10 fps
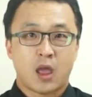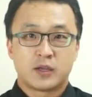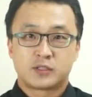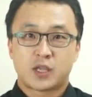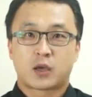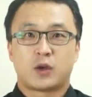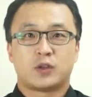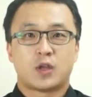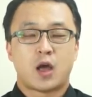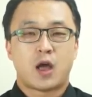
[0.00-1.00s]

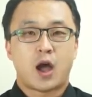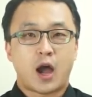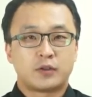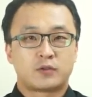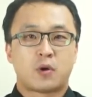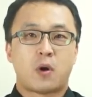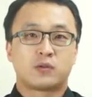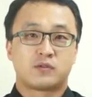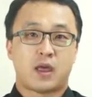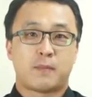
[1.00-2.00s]
Second, I
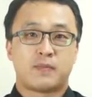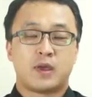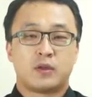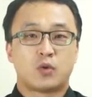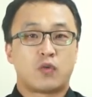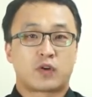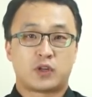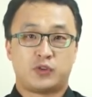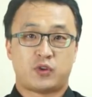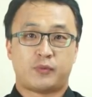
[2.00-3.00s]
told them the
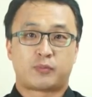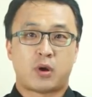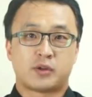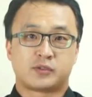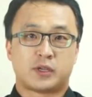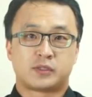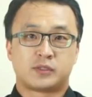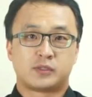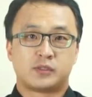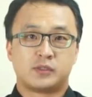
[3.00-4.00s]
overall interview
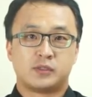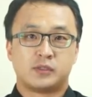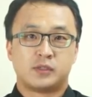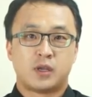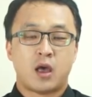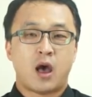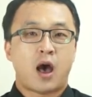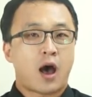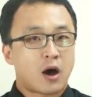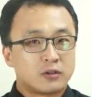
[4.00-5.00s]
process,
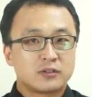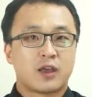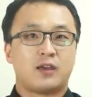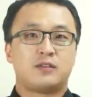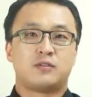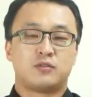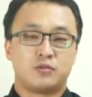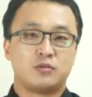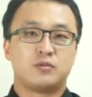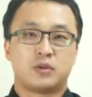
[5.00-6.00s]
how they
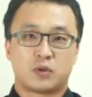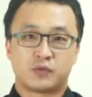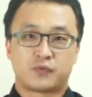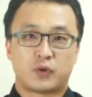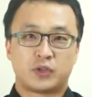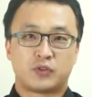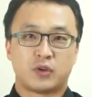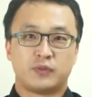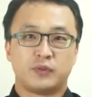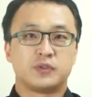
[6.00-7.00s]
do the phone
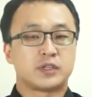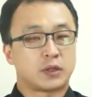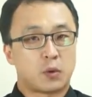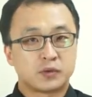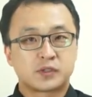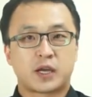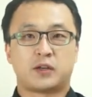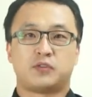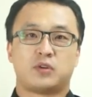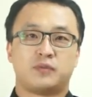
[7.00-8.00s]
interviews and
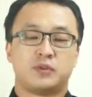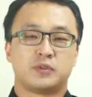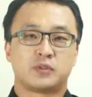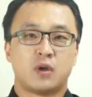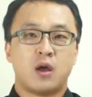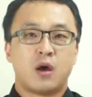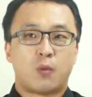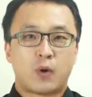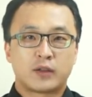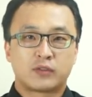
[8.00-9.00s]
on-site interviews,
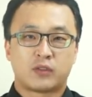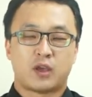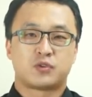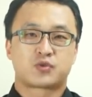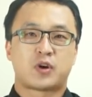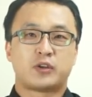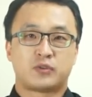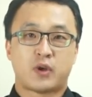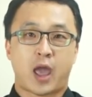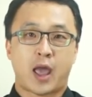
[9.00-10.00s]
what they try
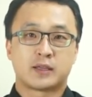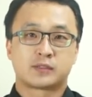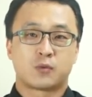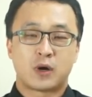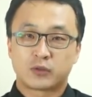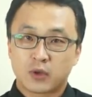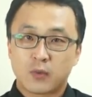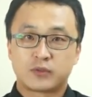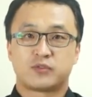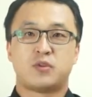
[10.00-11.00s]
to ask, what they
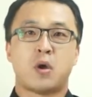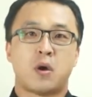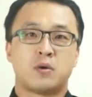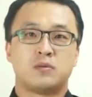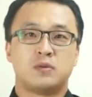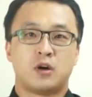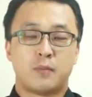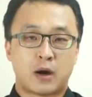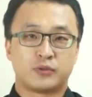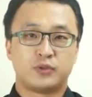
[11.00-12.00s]
want to know
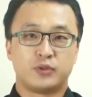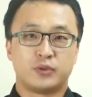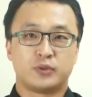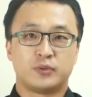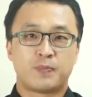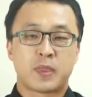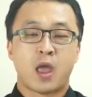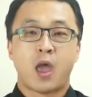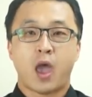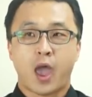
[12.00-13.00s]
about you,
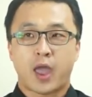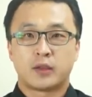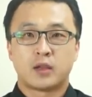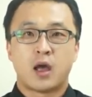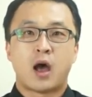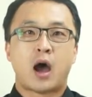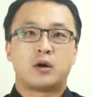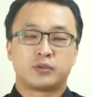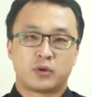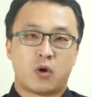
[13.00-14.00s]
and
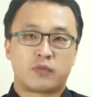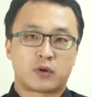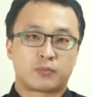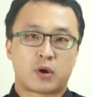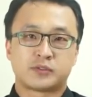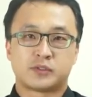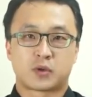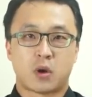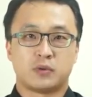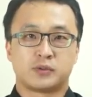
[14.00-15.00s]
how the overall process
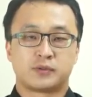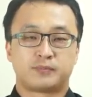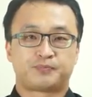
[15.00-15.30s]
goes.